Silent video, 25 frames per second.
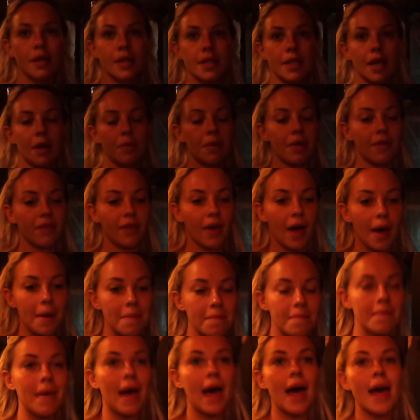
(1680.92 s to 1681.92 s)
So we've
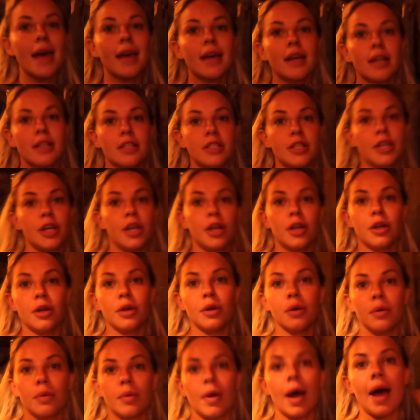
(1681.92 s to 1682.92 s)
come back to
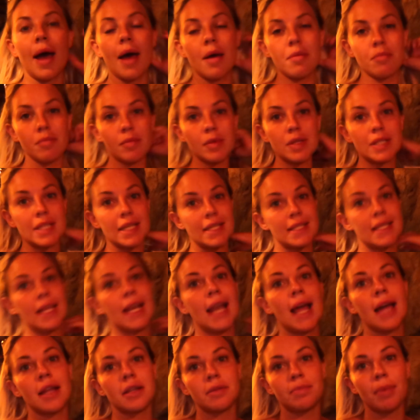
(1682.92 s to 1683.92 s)

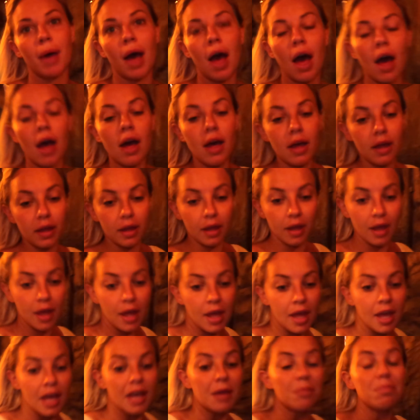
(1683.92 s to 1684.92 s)
Disneyland Park
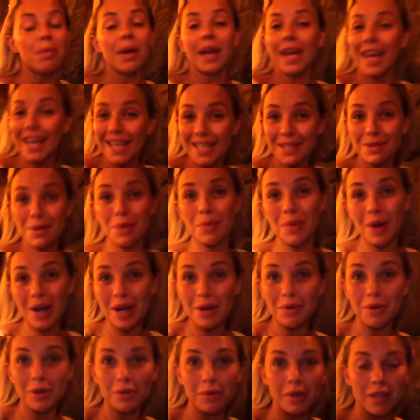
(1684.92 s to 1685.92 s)
because we really
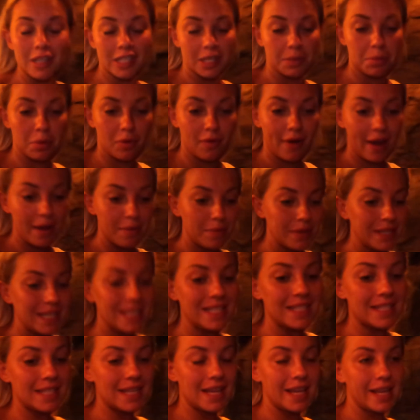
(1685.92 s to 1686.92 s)
want to watch the parade. We
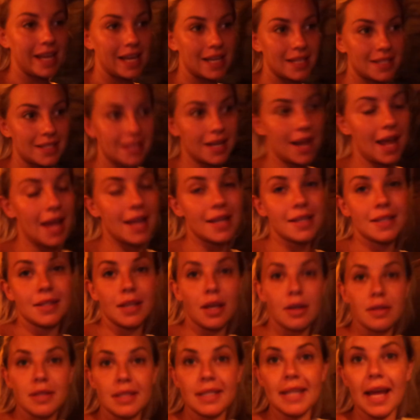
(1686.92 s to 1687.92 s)
didn't see it yesterday,
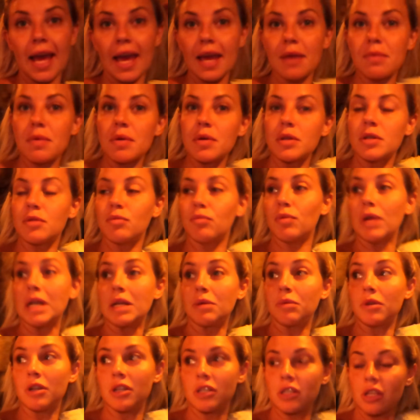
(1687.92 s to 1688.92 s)
so today we really
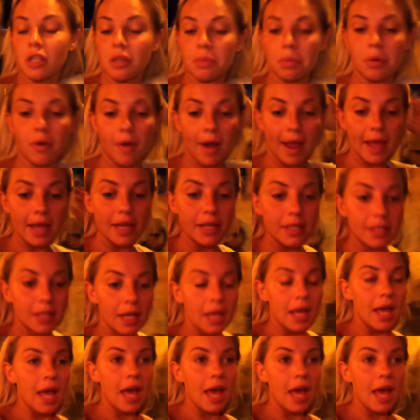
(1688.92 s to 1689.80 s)
want to do the parade.